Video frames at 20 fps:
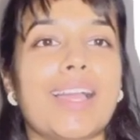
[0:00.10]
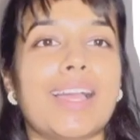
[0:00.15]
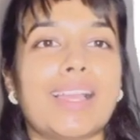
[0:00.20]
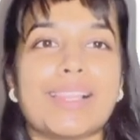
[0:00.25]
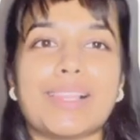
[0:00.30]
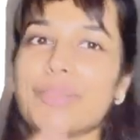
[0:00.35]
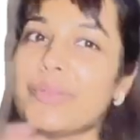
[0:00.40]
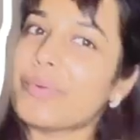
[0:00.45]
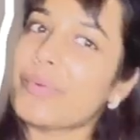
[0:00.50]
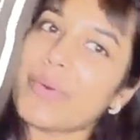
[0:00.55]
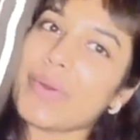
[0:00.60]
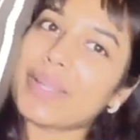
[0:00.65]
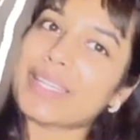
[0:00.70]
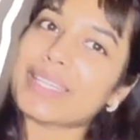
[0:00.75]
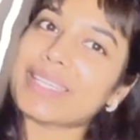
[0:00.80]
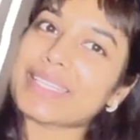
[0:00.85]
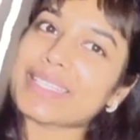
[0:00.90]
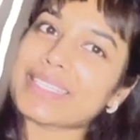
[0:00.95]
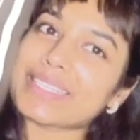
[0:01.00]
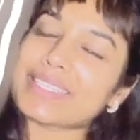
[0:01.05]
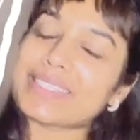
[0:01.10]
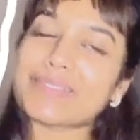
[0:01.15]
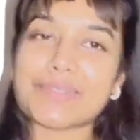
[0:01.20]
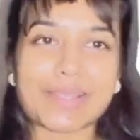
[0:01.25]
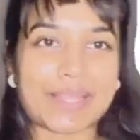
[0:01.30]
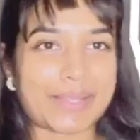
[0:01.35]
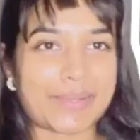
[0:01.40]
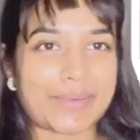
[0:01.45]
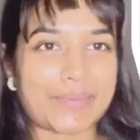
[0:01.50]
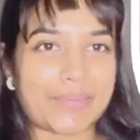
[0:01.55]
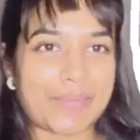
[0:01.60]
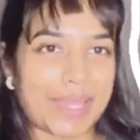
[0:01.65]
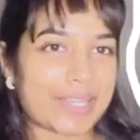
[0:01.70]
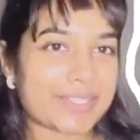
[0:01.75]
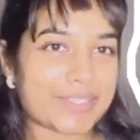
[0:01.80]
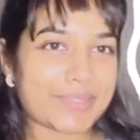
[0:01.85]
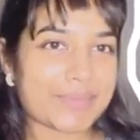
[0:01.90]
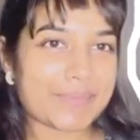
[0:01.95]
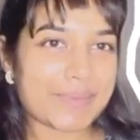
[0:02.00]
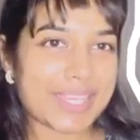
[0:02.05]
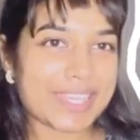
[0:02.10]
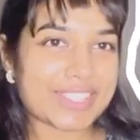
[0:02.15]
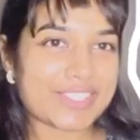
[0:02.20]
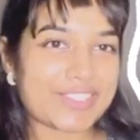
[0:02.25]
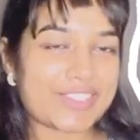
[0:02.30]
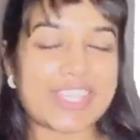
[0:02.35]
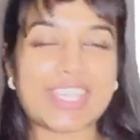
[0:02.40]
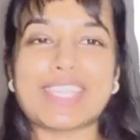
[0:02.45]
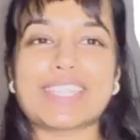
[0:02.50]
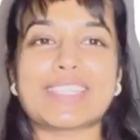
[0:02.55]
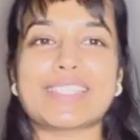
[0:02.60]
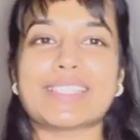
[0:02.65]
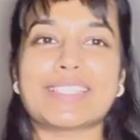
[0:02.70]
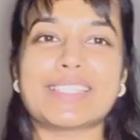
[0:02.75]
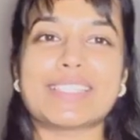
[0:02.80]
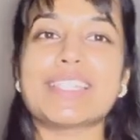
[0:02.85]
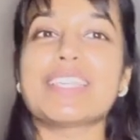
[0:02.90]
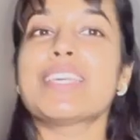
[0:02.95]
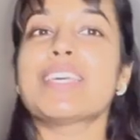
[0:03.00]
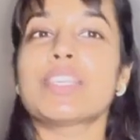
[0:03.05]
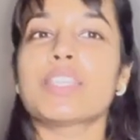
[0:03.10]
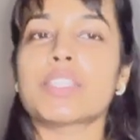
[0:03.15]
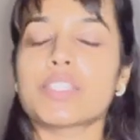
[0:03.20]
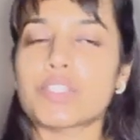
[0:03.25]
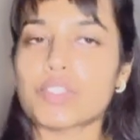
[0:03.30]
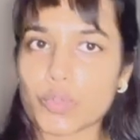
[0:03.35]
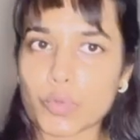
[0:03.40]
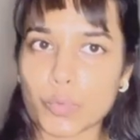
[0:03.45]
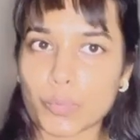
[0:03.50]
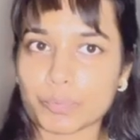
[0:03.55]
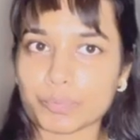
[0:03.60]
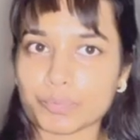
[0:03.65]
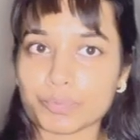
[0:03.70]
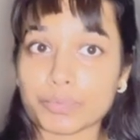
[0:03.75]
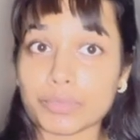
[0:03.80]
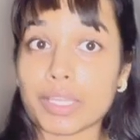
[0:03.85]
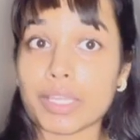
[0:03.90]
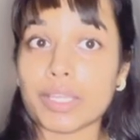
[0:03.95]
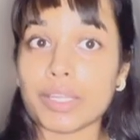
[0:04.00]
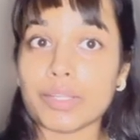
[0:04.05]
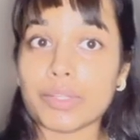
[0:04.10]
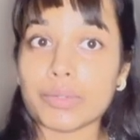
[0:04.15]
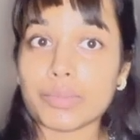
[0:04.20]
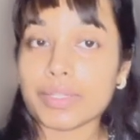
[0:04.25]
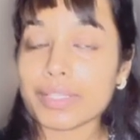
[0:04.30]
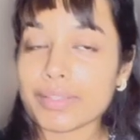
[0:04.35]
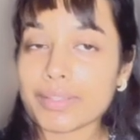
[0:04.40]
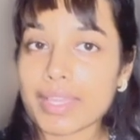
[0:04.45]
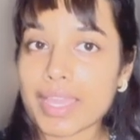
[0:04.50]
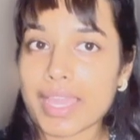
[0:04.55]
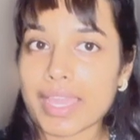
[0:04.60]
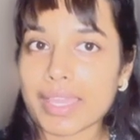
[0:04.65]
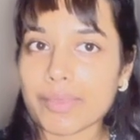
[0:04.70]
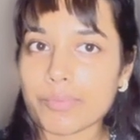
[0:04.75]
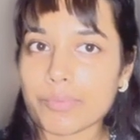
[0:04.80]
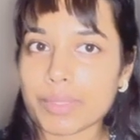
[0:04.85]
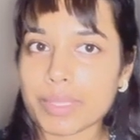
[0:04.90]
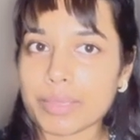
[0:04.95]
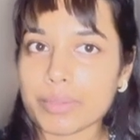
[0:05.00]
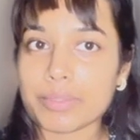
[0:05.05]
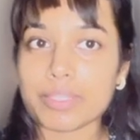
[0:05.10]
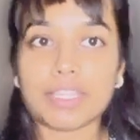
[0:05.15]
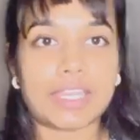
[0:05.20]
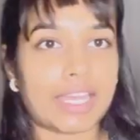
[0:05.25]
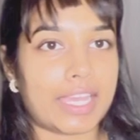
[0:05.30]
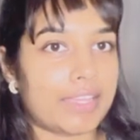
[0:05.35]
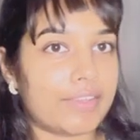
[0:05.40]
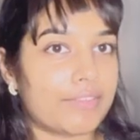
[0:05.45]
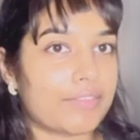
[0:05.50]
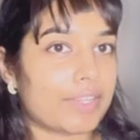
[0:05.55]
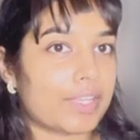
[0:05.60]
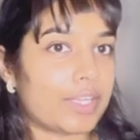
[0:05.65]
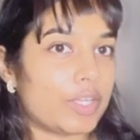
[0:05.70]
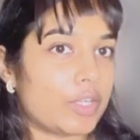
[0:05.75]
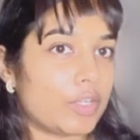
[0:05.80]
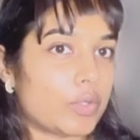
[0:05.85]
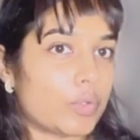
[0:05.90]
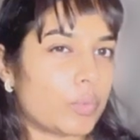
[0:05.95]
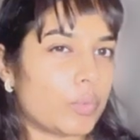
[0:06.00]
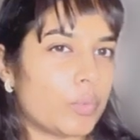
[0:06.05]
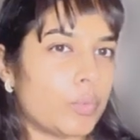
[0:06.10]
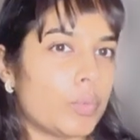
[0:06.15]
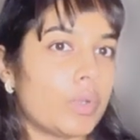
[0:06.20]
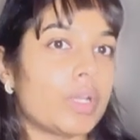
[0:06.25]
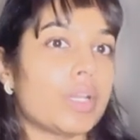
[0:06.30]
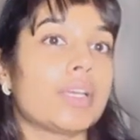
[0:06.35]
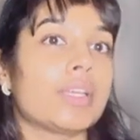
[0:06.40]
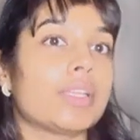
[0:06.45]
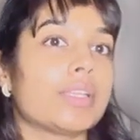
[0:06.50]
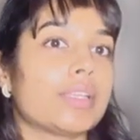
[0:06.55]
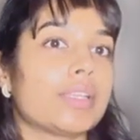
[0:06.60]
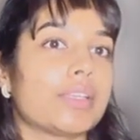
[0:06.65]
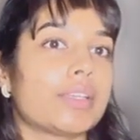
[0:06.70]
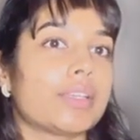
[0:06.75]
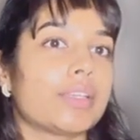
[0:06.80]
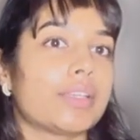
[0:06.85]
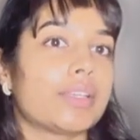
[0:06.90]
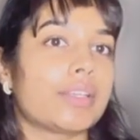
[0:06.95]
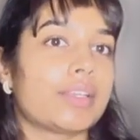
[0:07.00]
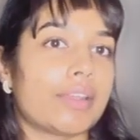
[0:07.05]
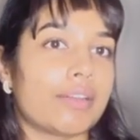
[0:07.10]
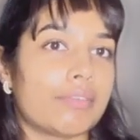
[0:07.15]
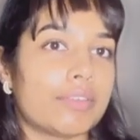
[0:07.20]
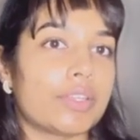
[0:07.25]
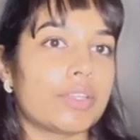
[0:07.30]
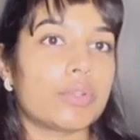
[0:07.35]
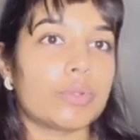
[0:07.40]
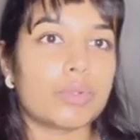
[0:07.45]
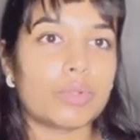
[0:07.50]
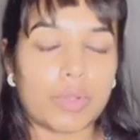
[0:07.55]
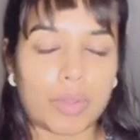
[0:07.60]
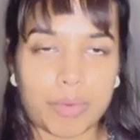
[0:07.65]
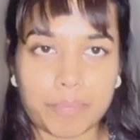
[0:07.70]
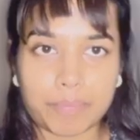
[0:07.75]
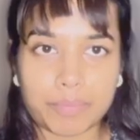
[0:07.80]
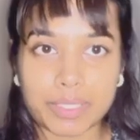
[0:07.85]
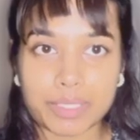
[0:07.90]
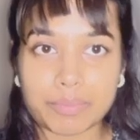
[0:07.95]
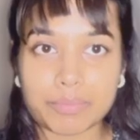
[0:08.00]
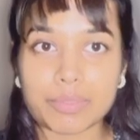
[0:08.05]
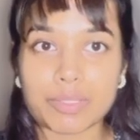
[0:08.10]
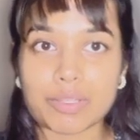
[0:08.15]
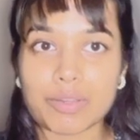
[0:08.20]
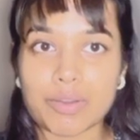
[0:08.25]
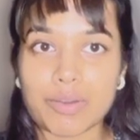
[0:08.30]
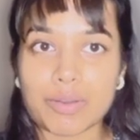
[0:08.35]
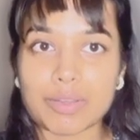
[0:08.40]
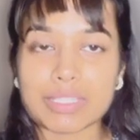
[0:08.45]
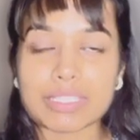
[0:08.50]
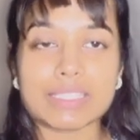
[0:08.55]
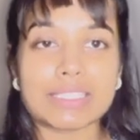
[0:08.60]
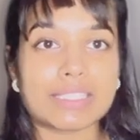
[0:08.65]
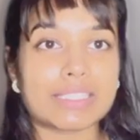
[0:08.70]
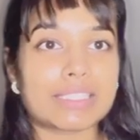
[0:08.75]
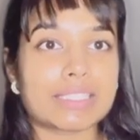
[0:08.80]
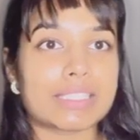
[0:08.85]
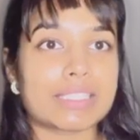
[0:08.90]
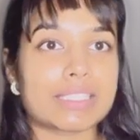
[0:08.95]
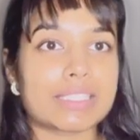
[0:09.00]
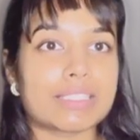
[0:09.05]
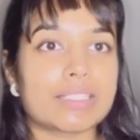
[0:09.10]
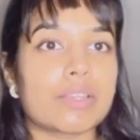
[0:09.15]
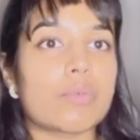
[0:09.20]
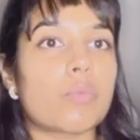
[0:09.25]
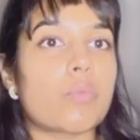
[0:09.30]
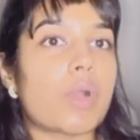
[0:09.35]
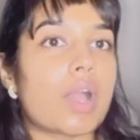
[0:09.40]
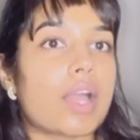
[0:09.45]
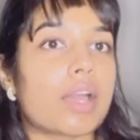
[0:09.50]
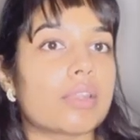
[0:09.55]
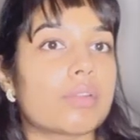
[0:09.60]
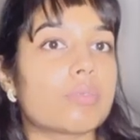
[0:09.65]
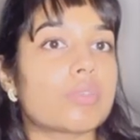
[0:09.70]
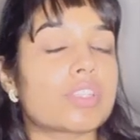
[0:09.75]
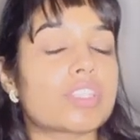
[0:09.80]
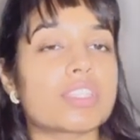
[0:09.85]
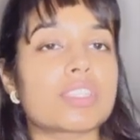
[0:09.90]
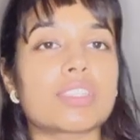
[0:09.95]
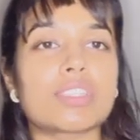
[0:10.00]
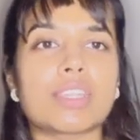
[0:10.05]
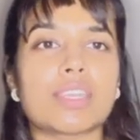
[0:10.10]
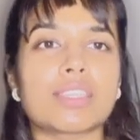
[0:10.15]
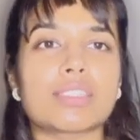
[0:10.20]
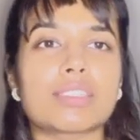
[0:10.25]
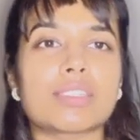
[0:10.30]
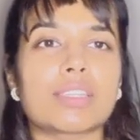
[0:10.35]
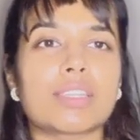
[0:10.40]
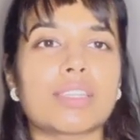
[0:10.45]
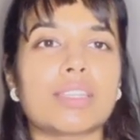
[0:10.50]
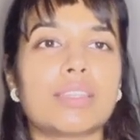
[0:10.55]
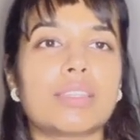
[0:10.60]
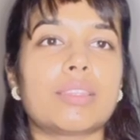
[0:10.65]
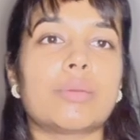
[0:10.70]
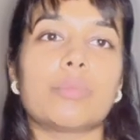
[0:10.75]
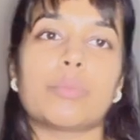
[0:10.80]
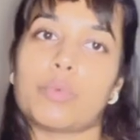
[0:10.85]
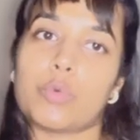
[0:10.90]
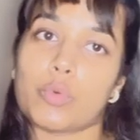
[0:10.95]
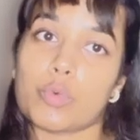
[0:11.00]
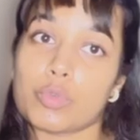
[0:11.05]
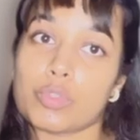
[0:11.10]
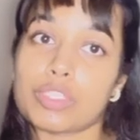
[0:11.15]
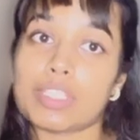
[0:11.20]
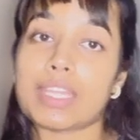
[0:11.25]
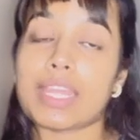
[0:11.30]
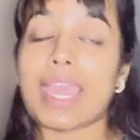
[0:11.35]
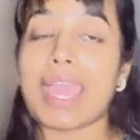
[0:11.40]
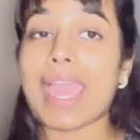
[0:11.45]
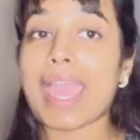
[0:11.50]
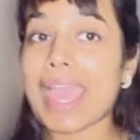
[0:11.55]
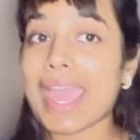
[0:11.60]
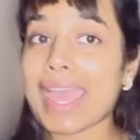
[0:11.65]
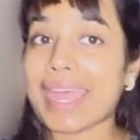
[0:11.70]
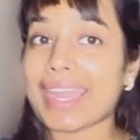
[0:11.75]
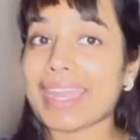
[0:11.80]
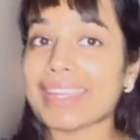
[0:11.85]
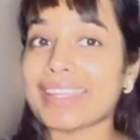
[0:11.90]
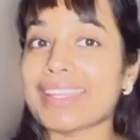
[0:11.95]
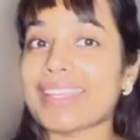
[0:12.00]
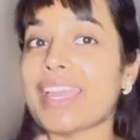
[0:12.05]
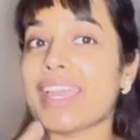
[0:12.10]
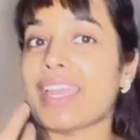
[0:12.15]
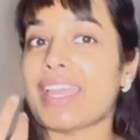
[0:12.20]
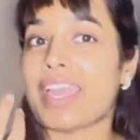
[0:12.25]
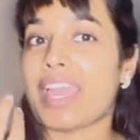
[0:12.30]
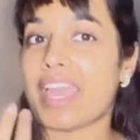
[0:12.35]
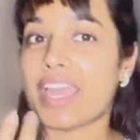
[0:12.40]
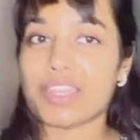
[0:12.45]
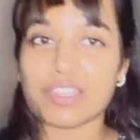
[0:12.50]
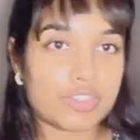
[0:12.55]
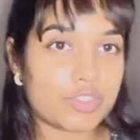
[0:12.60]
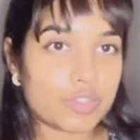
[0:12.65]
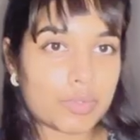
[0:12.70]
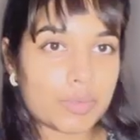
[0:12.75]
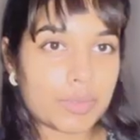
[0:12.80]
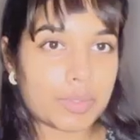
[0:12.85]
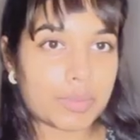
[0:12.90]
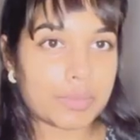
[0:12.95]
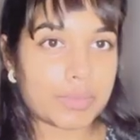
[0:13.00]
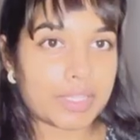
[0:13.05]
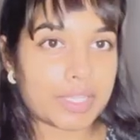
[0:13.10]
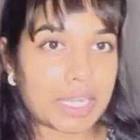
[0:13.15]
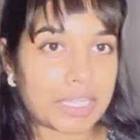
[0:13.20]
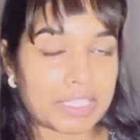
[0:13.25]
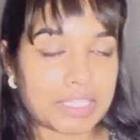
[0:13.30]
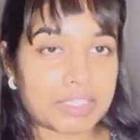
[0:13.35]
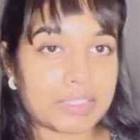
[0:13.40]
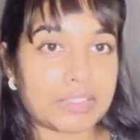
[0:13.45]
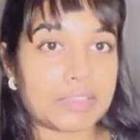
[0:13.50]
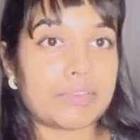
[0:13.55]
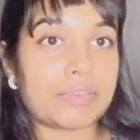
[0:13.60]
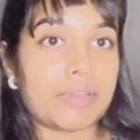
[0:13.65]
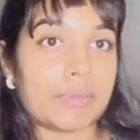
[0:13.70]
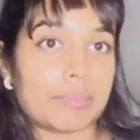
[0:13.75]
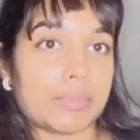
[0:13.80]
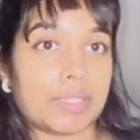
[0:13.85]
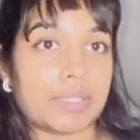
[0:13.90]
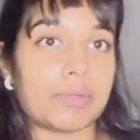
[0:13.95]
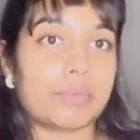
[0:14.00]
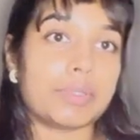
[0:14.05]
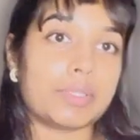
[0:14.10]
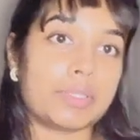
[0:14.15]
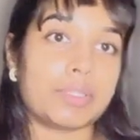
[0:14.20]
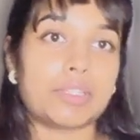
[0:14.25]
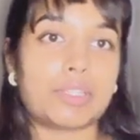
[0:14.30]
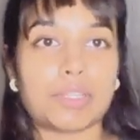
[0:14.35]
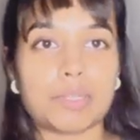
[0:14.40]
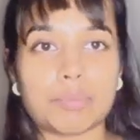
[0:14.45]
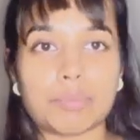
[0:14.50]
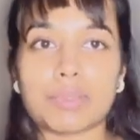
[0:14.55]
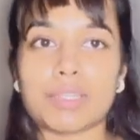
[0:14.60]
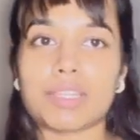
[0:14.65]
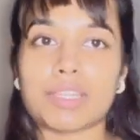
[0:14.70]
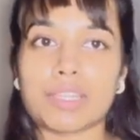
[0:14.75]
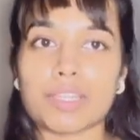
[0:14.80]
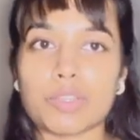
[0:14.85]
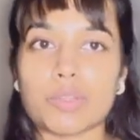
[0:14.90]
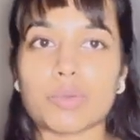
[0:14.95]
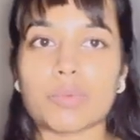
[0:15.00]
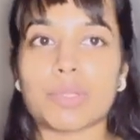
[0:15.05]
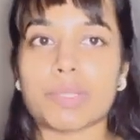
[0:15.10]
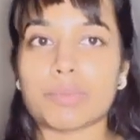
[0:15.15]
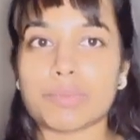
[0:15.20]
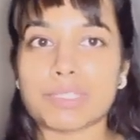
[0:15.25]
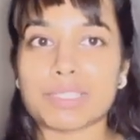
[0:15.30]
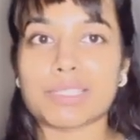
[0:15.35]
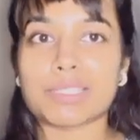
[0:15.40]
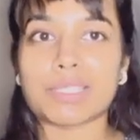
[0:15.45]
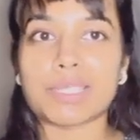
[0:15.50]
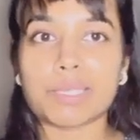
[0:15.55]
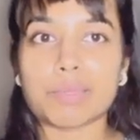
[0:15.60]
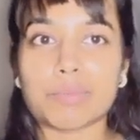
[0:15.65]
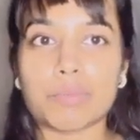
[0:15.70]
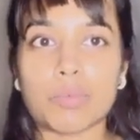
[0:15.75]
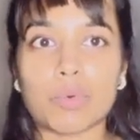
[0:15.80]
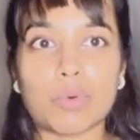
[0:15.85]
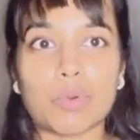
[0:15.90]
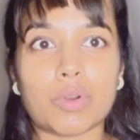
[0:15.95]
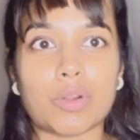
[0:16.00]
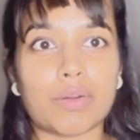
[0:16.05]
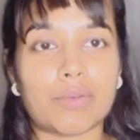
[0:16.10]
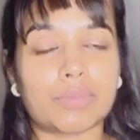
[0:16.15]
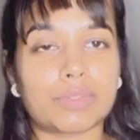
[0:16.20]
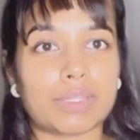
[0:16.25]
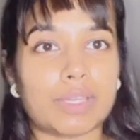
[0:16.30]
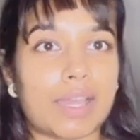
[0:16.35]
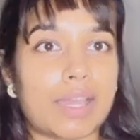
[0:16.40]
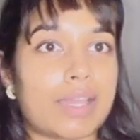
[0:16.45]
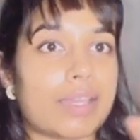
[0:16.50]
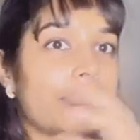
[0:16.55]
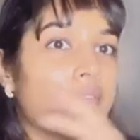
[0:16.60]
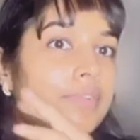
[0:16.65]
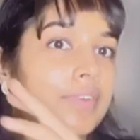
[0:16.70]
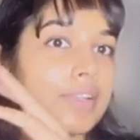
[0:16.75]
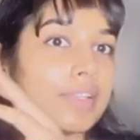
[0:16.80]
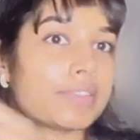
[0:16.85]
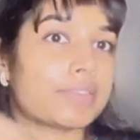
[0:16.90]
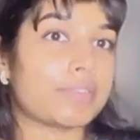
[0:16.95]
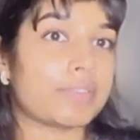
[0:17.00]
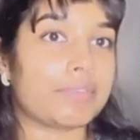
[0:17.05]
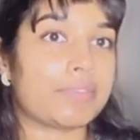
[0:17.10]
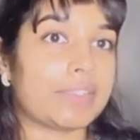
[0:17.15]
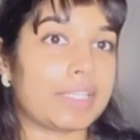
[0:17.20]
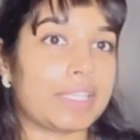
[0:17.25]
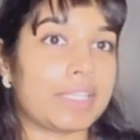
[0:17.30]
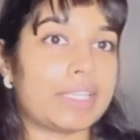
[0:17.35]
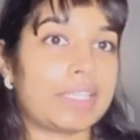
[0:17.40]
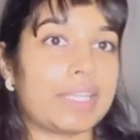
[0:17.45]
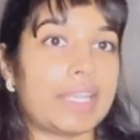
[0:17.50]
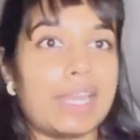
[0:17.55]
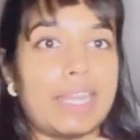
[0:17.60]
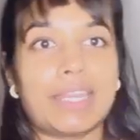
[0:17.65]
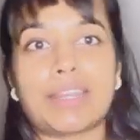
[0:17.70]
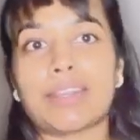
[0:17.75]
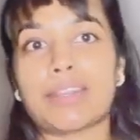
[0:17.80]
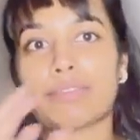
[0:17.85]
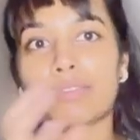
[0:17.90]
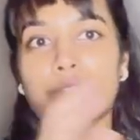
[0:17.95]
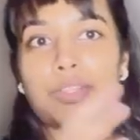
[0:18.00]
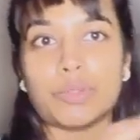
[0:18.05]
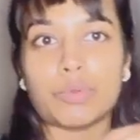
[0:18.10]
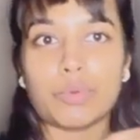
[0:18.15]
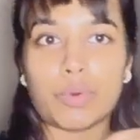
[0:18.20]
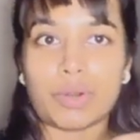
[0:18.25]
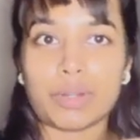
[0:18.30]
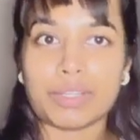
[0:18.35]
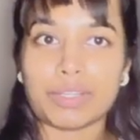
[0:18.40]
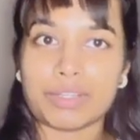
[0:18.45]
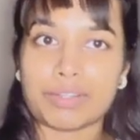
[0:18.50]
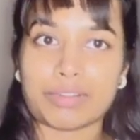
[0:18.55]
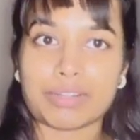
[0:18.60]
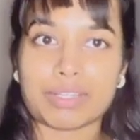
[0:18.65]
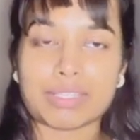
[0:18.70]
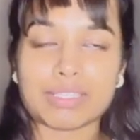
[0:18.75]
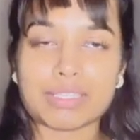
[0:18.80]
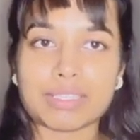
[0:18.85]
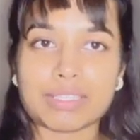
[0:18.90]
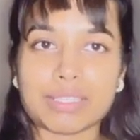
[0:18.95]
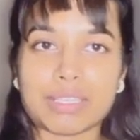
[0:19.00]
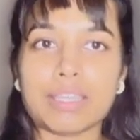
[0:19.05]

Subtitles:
Hello auditors, welcome back to my channel. So today I will dive into revenue topic because this is the one which is tested the most, and as you will be getting the familiar with the AAA, you will be seeing more of the IFRS15 and revenue audit risk.